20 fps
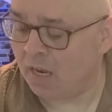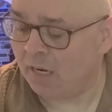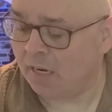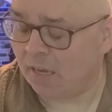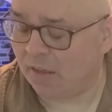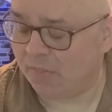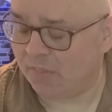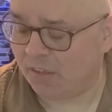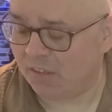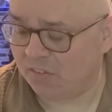
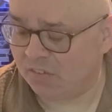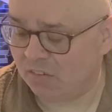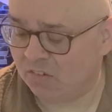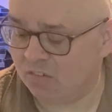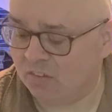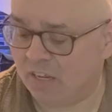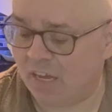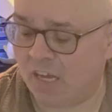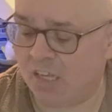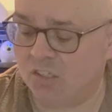Now this
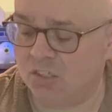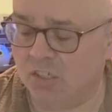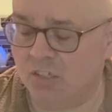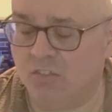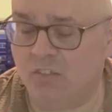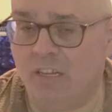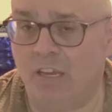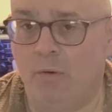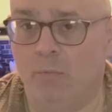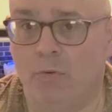is not
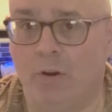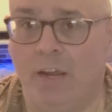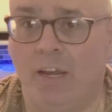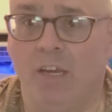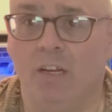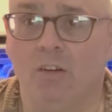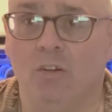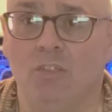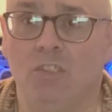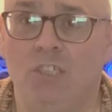just a
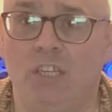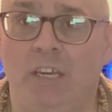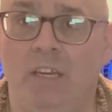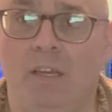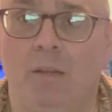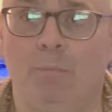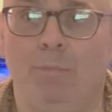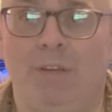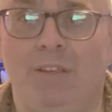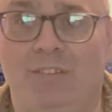regular
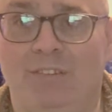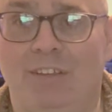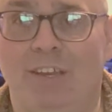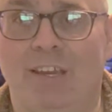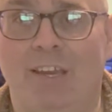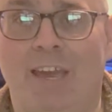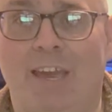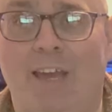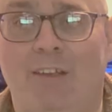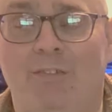chicken
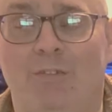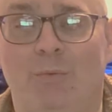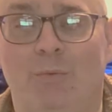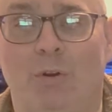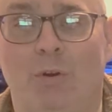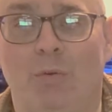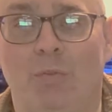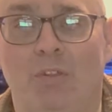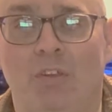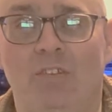biscuit casserole.